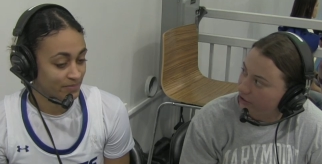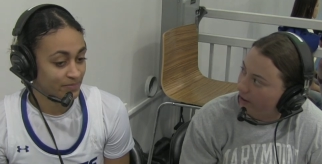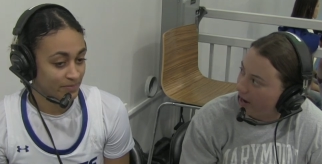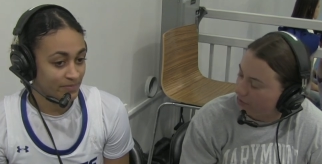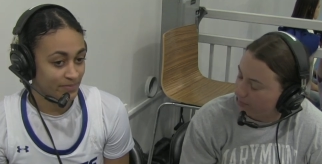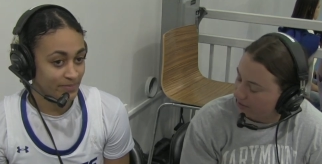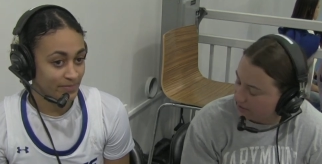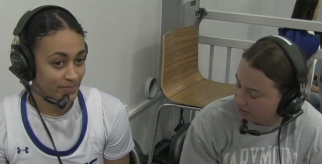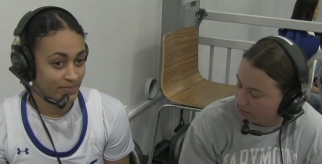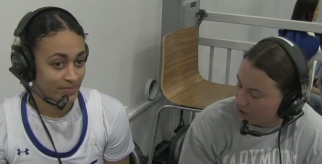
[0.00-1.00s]
Speaker 1: you know, having beat
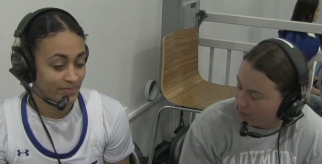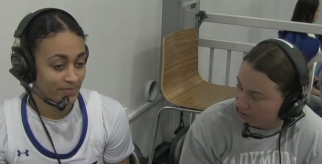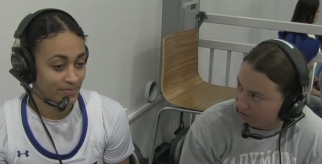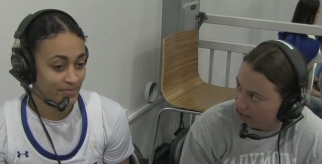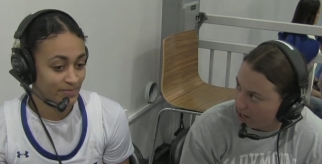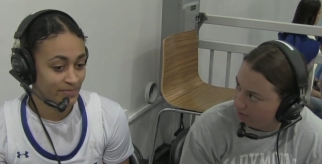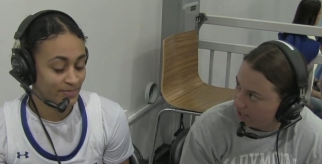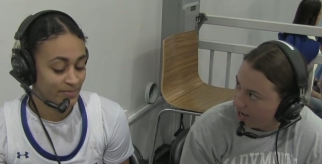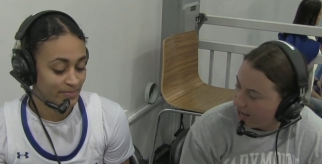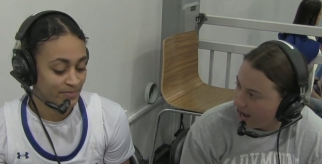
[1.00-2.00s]
this team a couple of
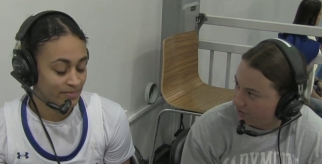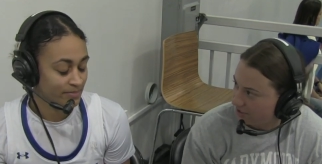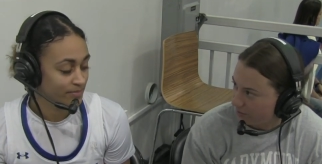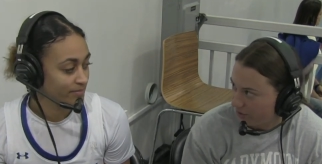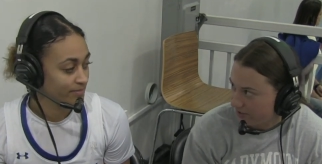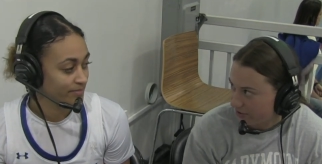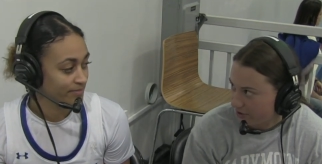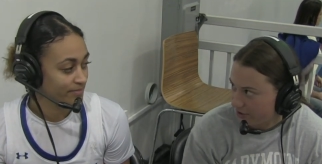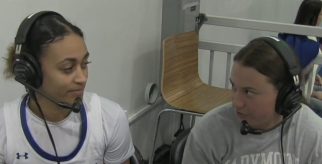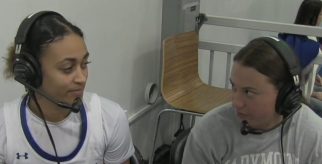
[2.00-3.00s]
times, having some wins
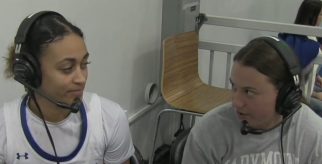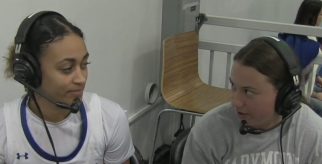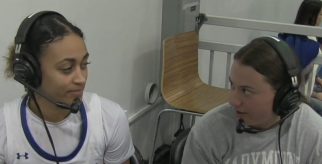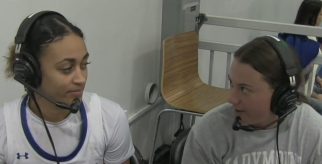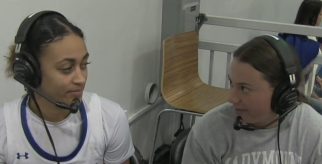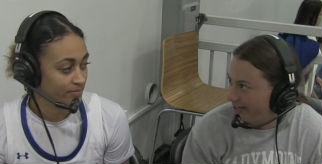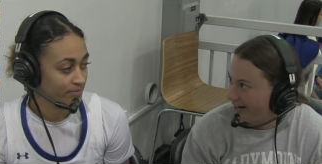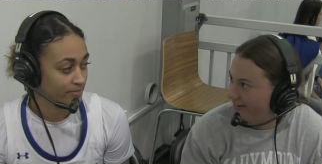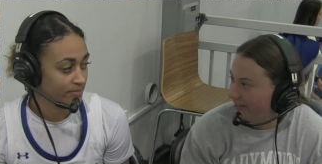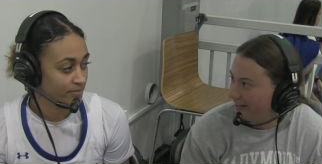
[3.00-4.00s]
underneath your belt. But you
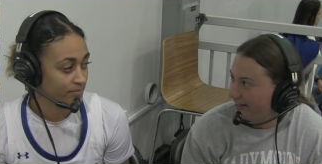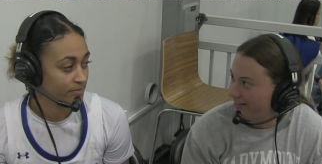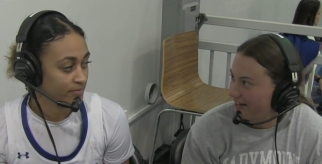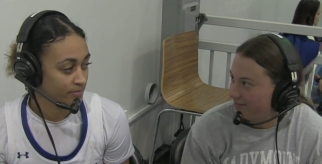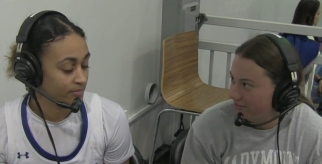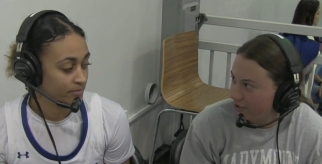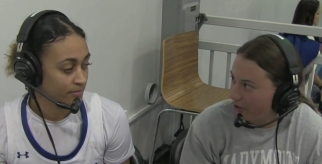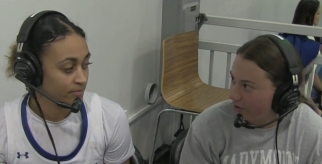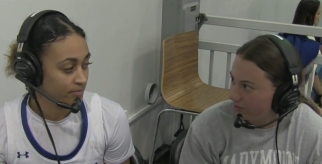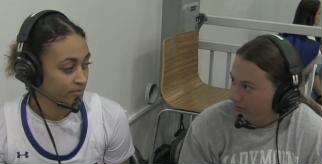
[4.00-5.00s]
can't really let that, you
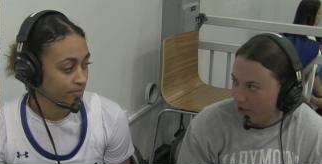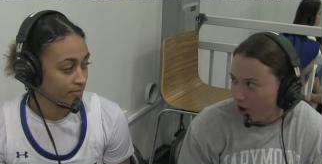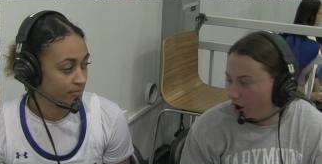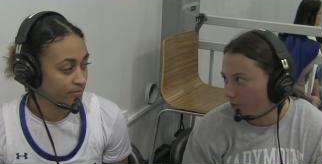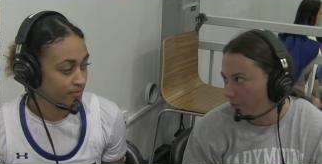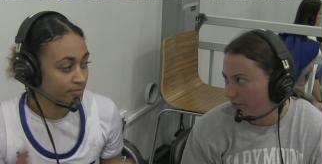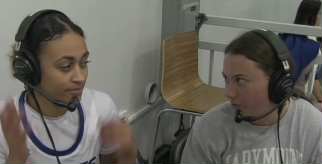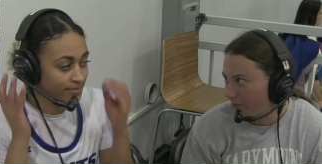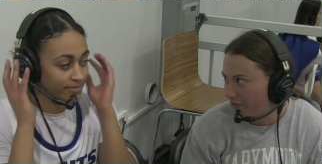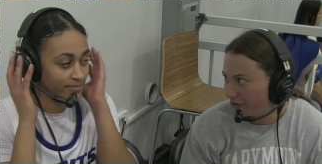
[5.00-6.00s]
know, like, oh,
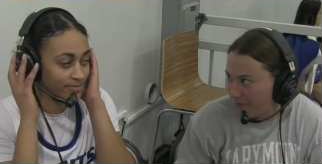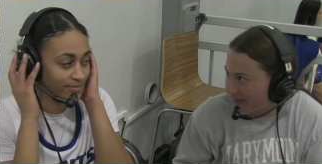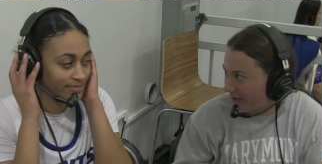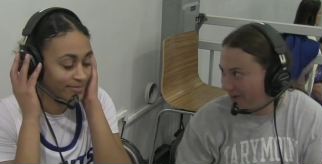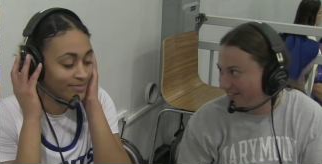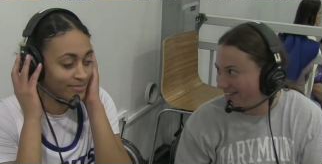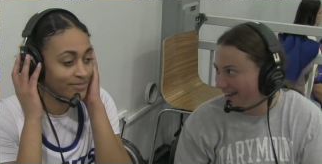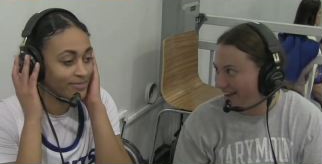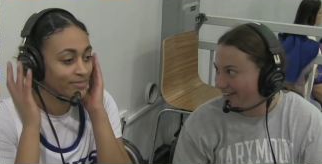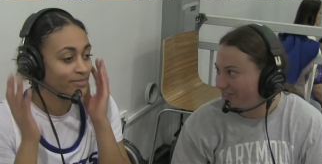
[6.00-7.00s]
we've won before, we're gonna win
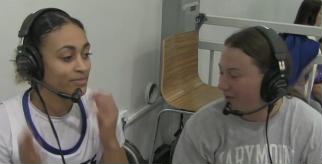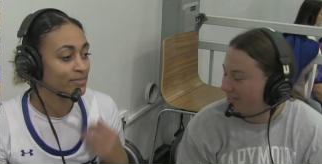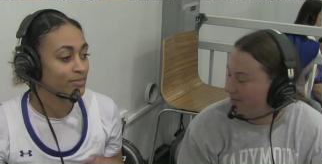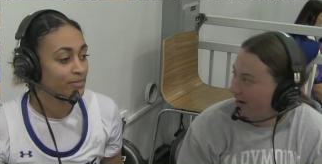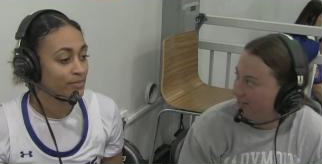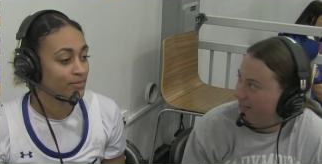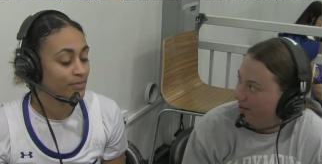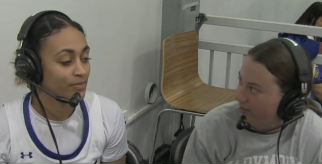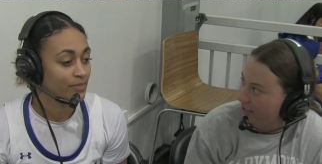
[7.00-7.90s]
today. So what's the mindset coming